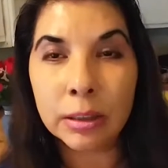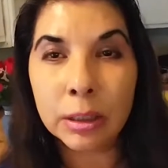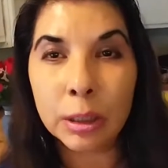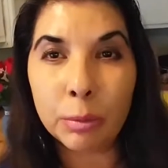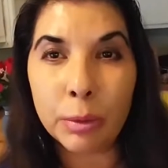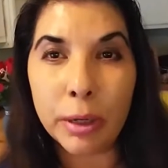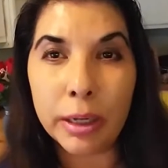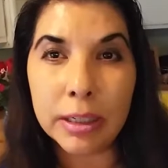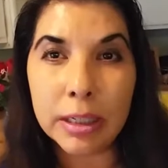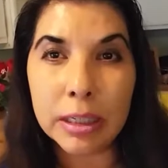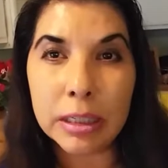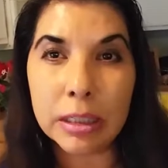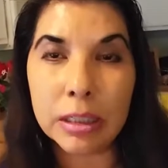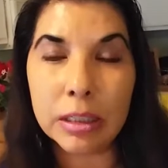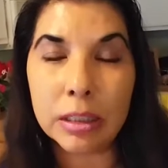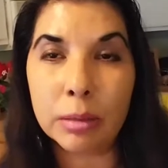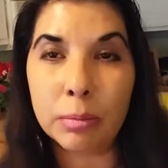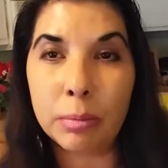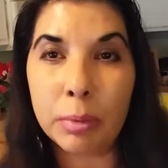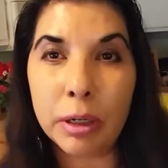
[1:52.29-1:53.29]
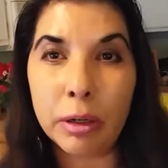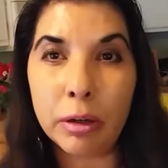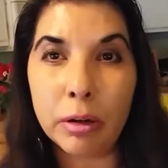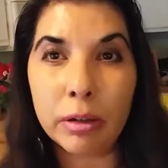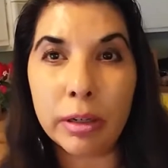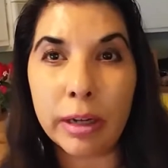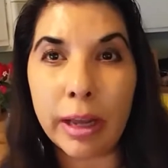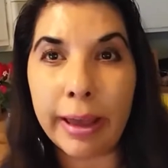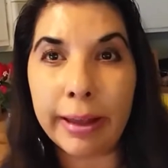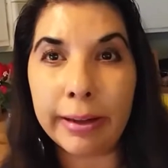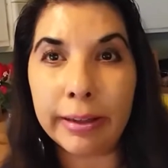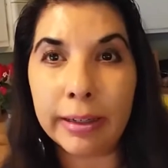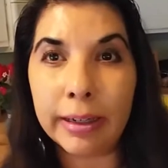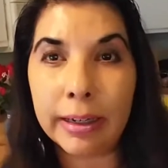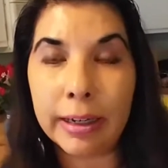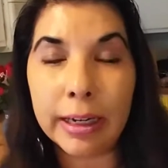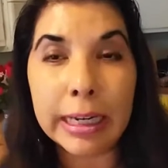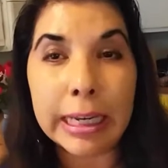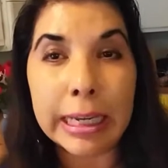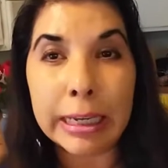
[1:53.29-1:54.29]
The redness disappeared and
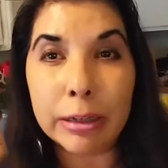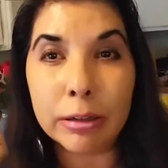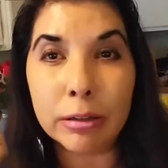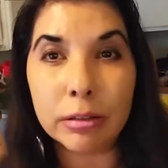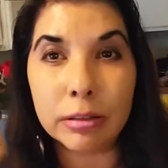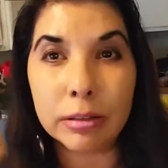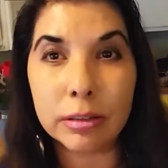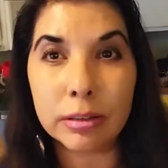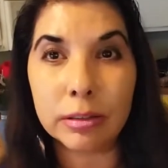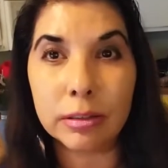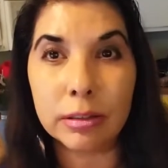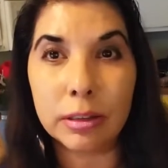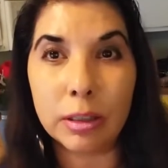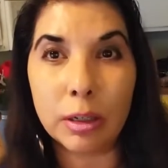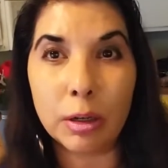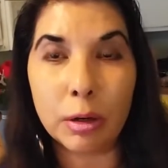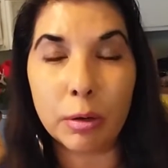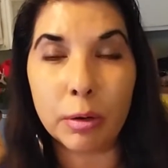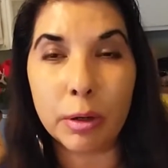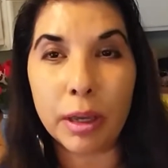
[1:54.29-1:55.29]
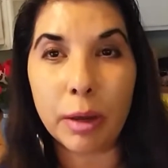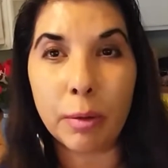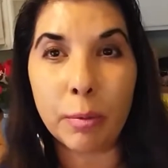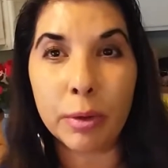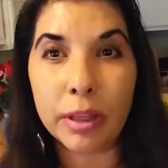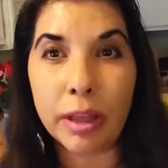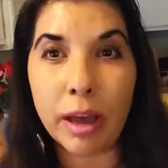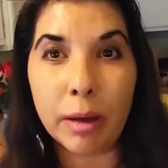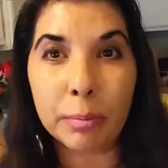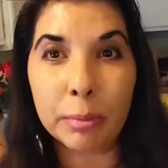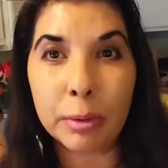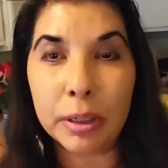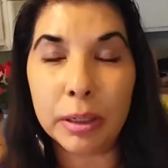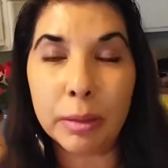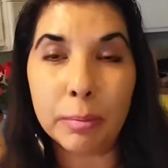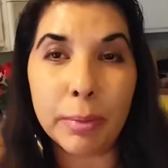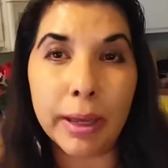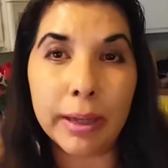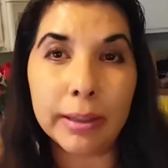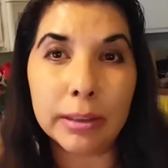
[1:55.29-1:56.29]
it healed, you know, without
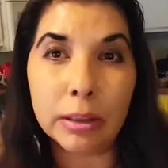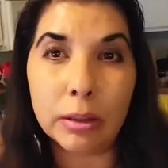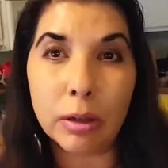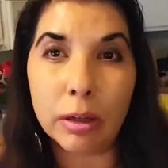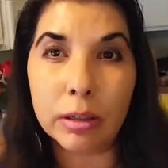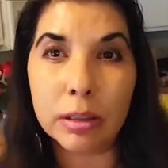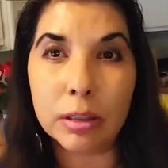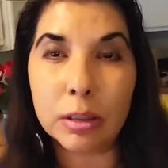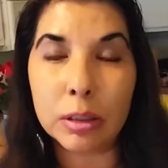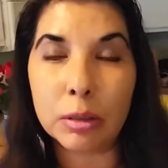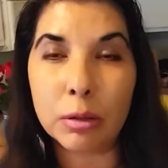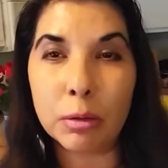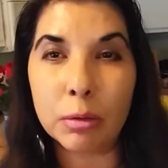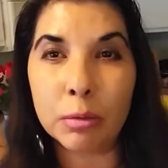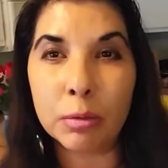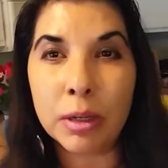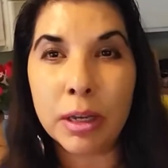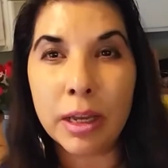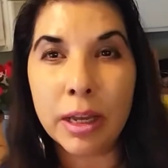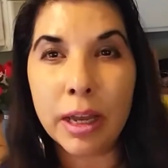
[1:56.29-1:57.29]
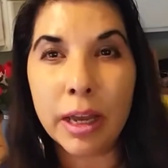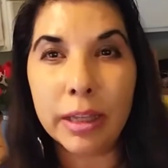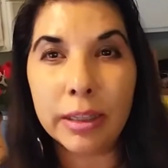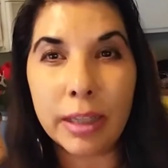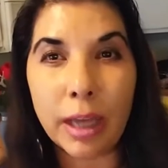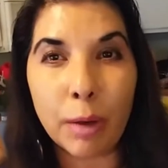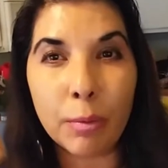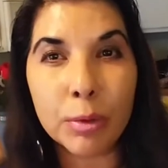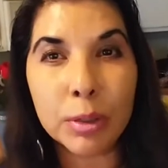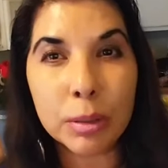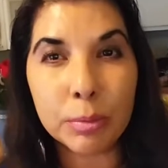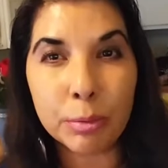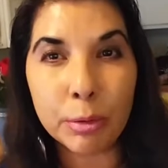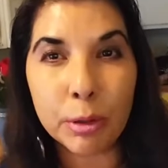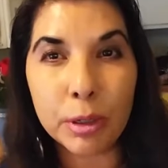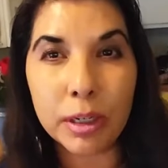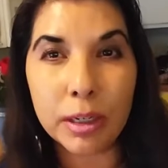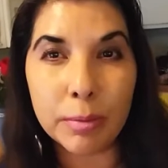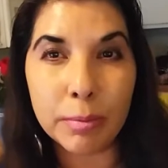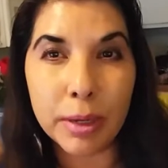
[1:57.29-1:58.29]
putting a band-aid on it. So that was
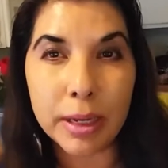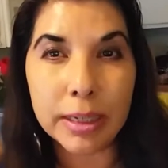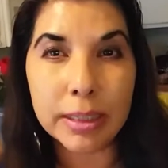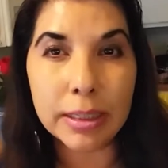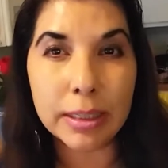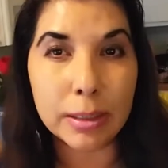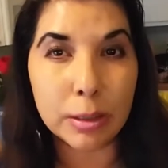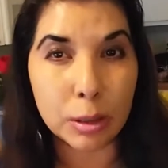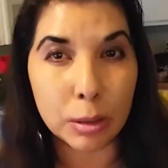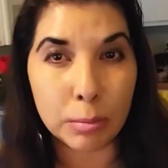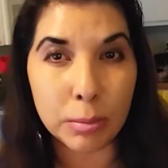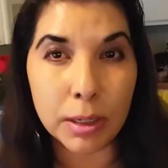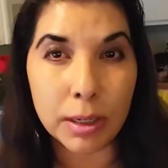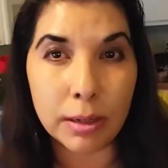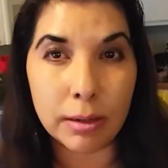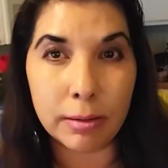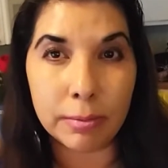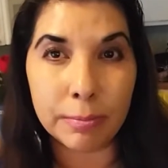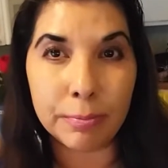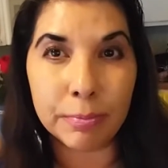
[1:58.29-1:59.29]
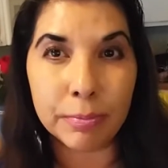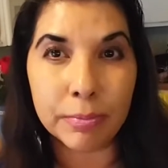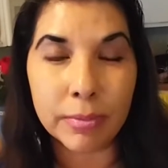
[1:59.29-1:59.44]
pretty amazing to me.